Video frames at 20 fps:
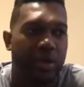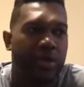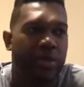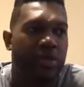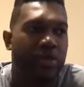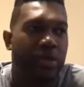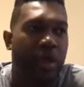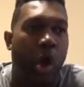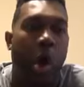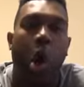
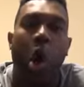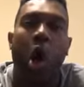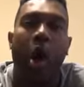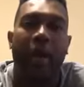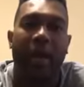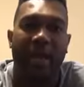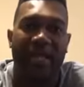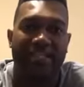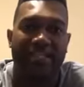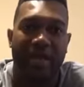is a
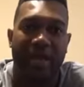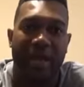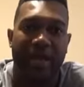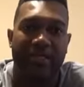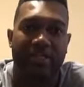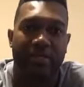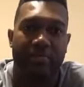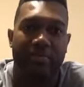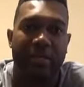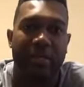heart as a
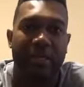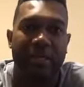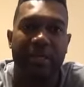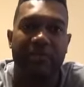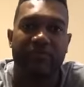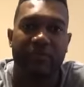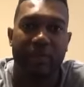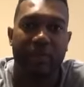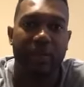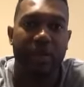as a
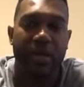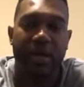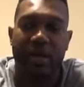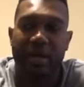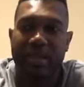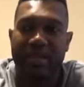believer